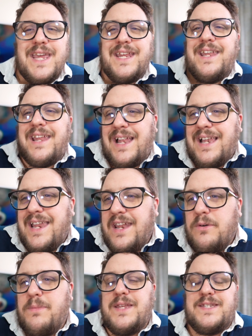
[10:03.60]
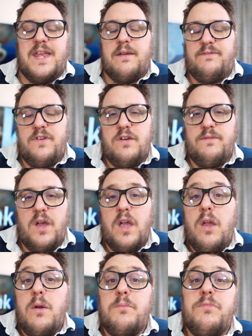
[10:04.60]
taking it that little bit step further,
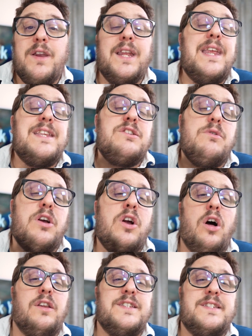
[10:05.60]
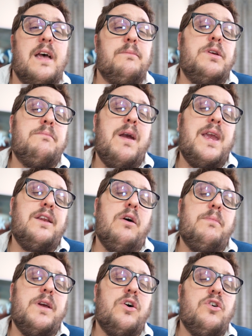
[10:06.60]
bringing it into a concept you may
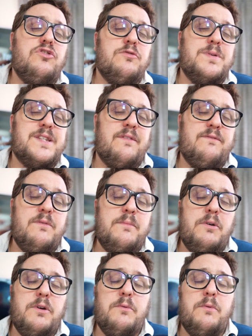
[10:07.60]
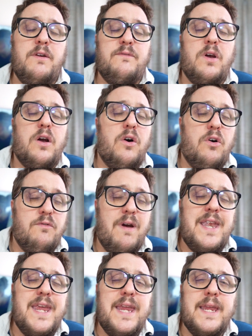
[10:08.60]
not be 100% familiar with
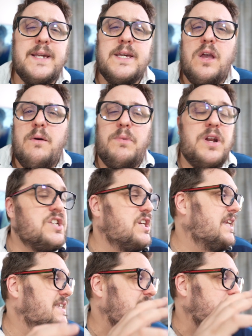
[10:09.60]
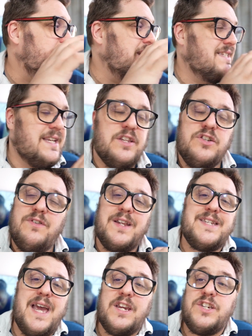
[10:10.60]
already. But as you can see, when you see the
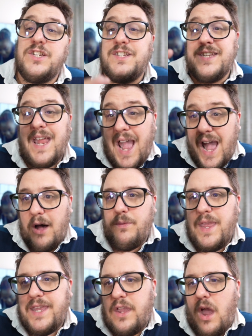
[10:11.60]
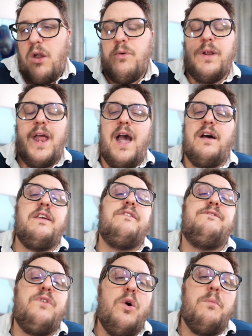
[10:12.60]
transactions and how they go and how they
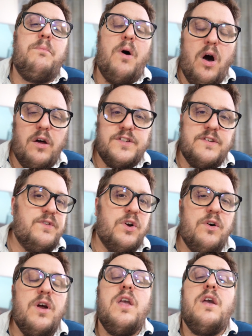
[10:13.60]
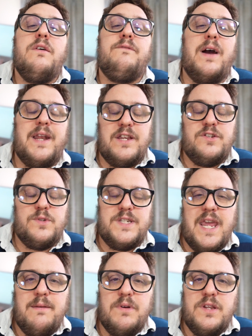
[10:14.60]
form part of your financial
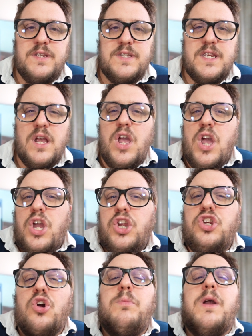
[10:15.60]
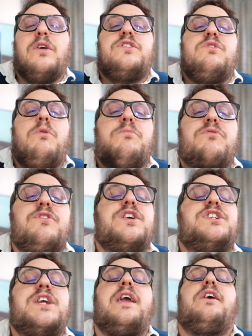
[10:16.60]
statements, you'll be able to
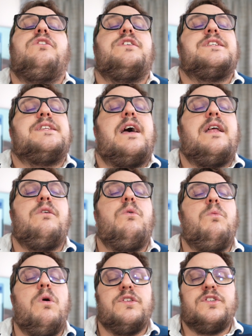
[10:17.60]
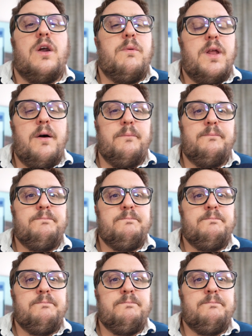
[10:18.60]
appreciate and understand what's going on.